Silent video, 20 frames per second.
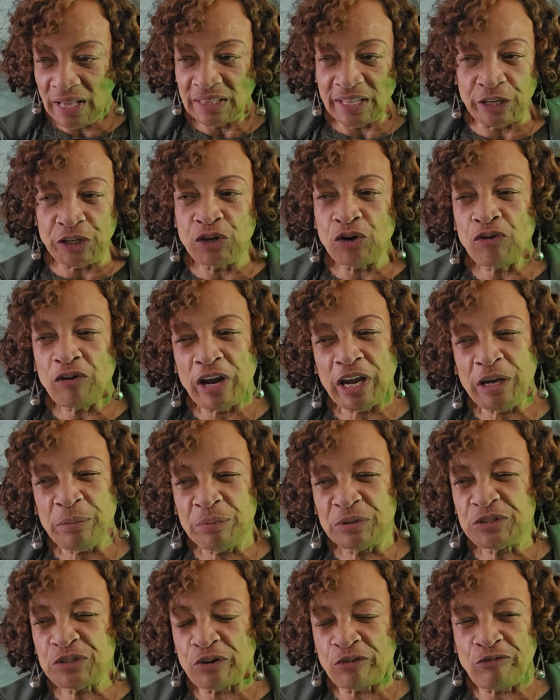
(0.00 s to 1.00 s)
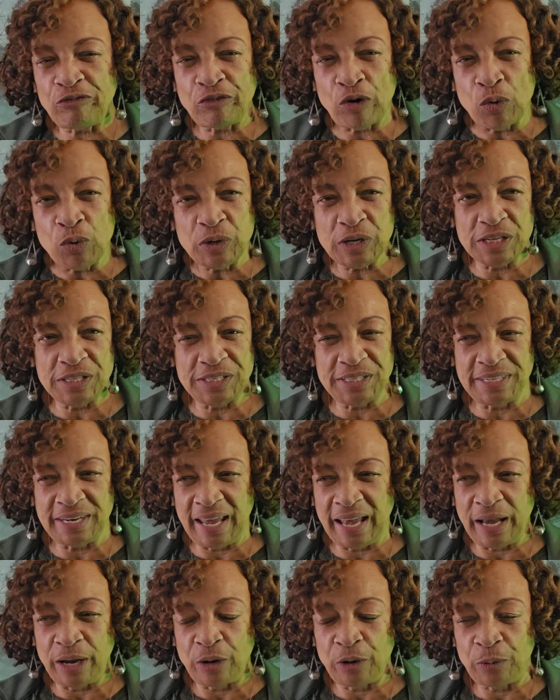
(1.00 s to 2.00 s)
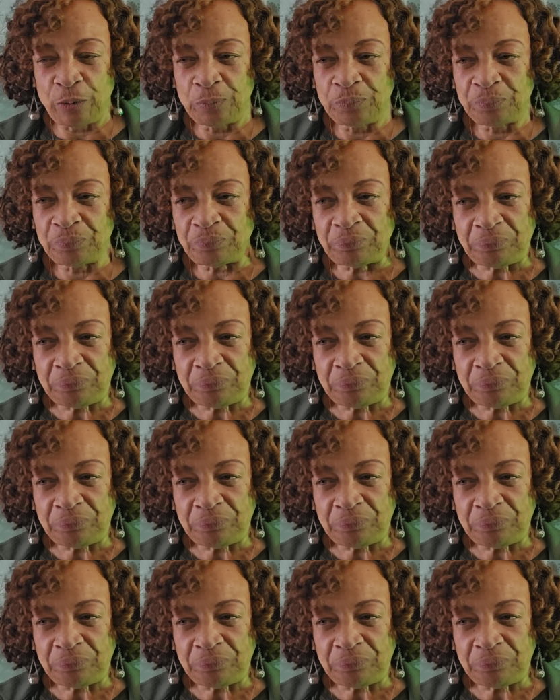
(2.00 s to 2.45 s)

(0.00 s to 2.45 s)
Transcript: Like you're able to focus now.